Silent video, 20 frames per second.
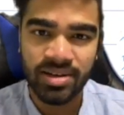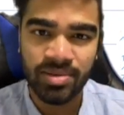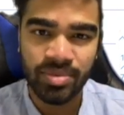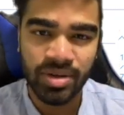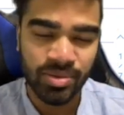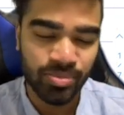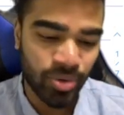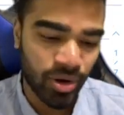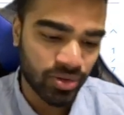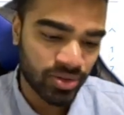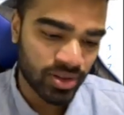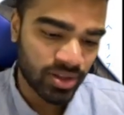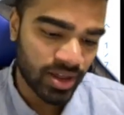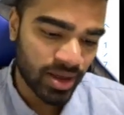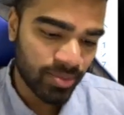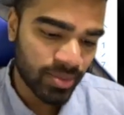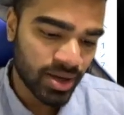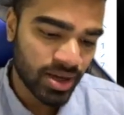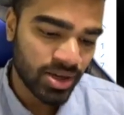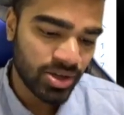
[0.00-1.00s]
in both of
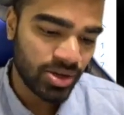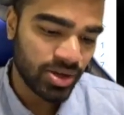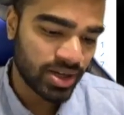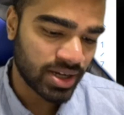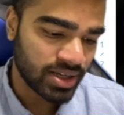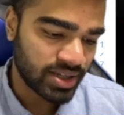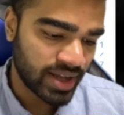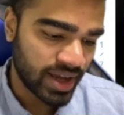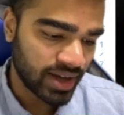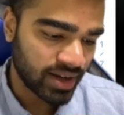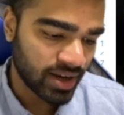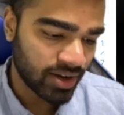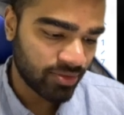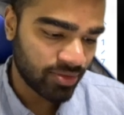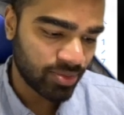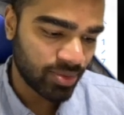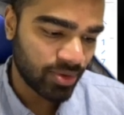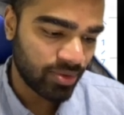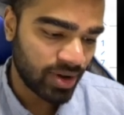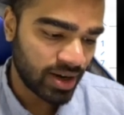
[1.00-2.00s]
them, you can take it out from
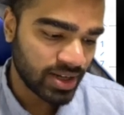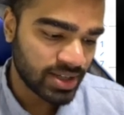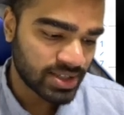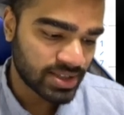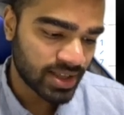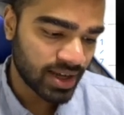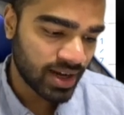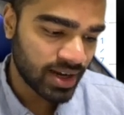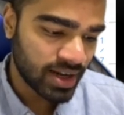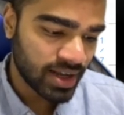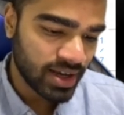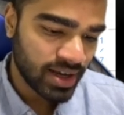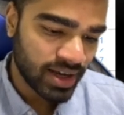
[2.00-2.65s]
the very start,